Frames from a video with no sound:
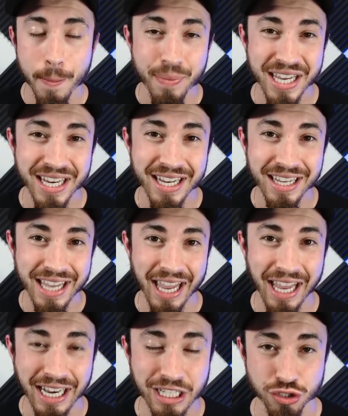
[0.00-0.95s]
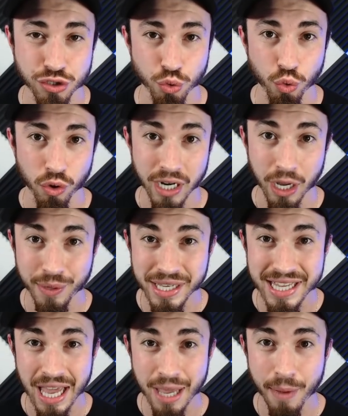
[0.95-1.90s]
beating Kanen Storr. Now he
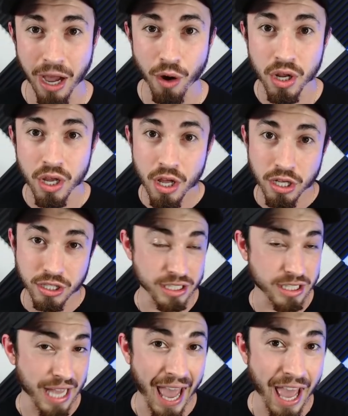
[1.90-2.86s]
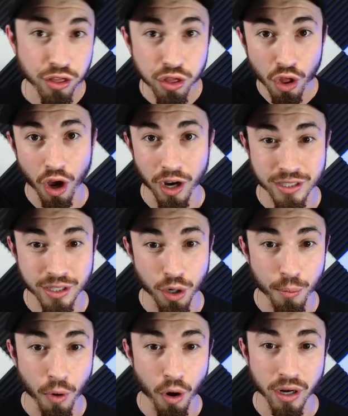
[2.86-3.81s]
came out just headlocked
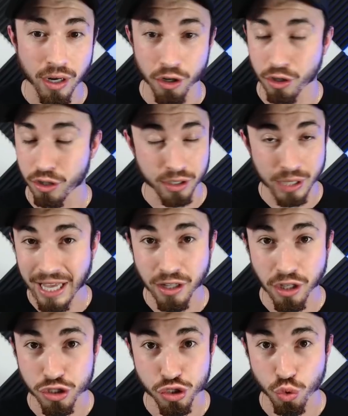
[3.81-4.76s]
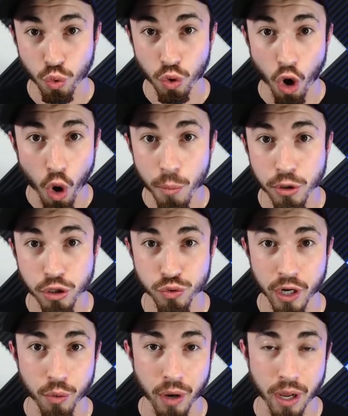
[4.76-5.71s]
Omon or headlocked Storr almost
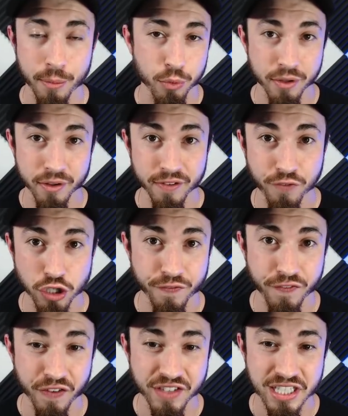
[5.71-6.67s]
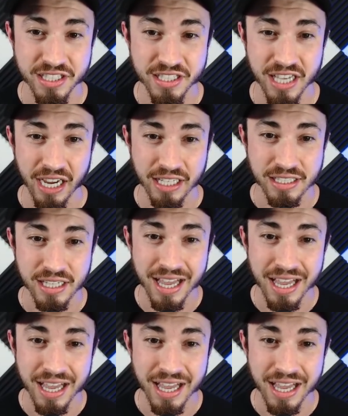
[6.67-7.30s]
right away. I mean within the first 15 seconds,